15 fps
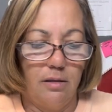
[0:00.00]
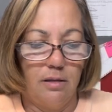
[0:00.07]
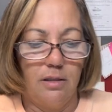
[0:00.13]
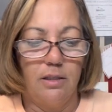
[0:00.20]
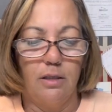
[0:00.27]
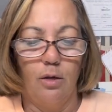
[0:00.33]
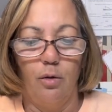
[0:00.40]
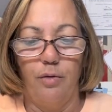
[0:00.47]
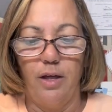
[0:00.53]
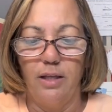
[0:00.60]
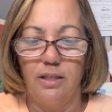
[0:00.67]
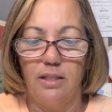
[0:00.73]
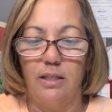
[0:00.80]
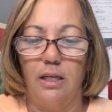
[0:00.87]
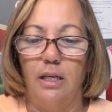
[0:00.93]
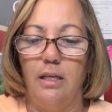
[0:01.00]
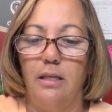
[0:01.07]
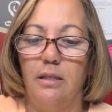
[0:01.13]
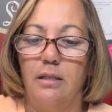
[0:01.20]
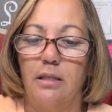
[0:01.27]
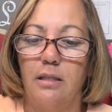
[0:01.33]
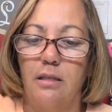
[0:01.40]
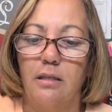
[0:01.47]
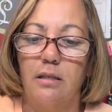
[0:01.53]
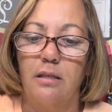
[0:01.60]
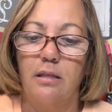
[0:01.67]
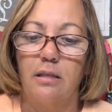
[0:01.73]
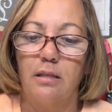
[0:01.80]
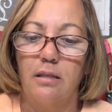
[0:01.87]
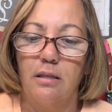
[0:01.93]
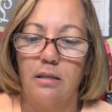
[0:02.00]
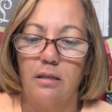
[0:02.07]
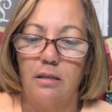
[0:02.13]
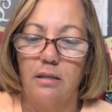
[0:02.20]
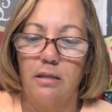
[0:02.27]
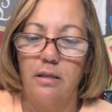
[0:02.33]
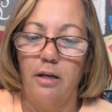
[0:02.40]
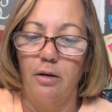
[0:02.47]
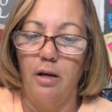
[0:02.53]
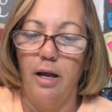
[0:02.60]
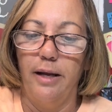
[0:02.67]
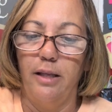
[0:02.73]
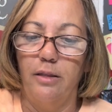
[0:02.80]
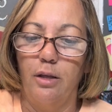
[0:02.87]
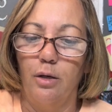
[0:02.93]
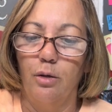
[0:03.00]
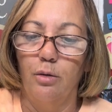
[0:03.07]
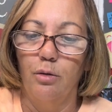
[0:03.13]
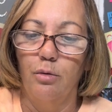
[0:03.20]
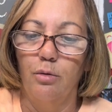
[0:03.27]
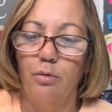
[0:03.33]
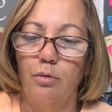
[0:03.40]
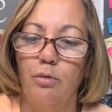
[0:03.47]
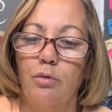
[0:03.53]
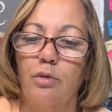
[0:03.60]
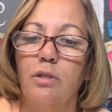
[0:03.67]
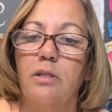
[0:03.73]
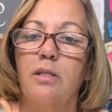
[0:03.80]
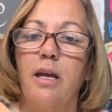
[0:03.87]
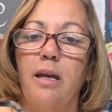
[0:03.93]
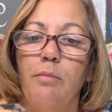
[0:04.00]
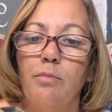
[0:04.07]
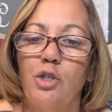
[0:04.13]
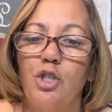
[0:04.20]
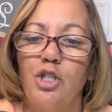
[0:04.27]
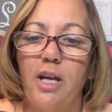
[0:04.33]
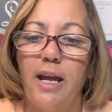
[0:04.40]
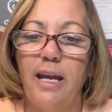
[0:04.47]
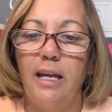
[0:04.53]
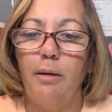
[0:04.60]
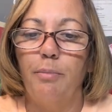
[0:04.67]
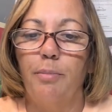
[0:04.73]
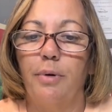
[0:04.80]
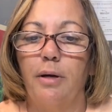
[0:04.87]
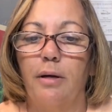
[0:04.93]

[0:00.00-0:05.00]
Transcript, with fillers: So that's these. They're like those, same shape,